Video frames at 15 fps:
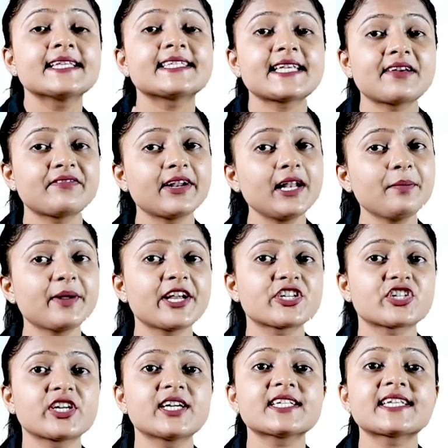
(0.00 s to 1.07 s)
Several
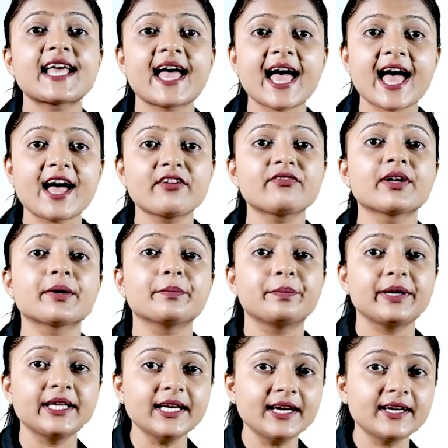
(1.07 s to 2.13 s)
measures have
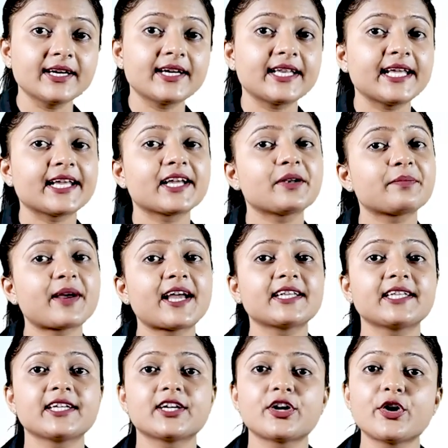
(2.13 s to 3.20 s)
been undertaken by
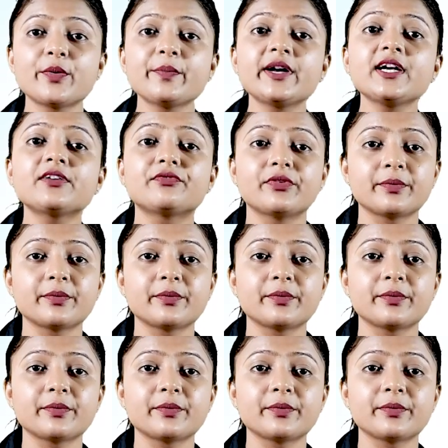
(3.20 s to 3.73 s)
the government,